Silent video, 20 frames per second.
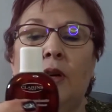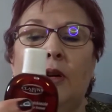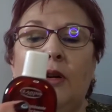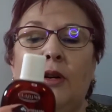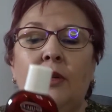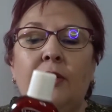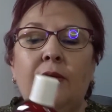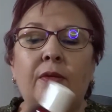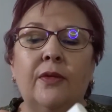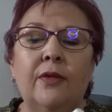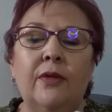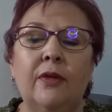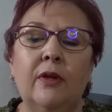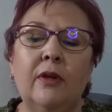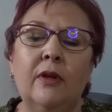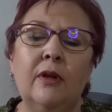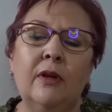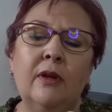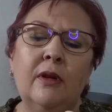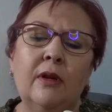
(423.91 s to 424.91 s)

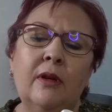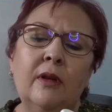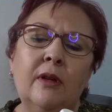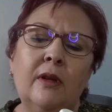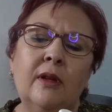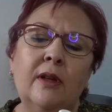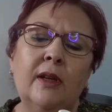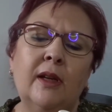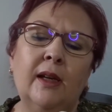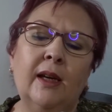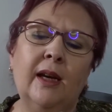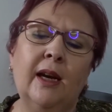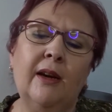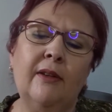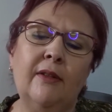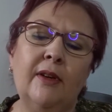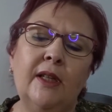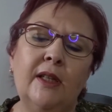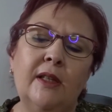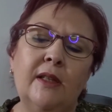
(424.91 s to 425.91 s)
of
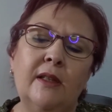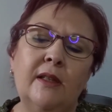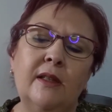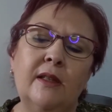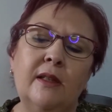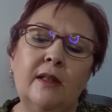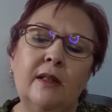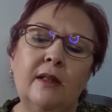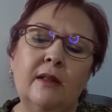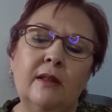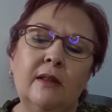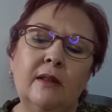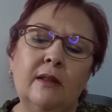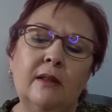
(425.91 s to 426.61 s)
Clarins.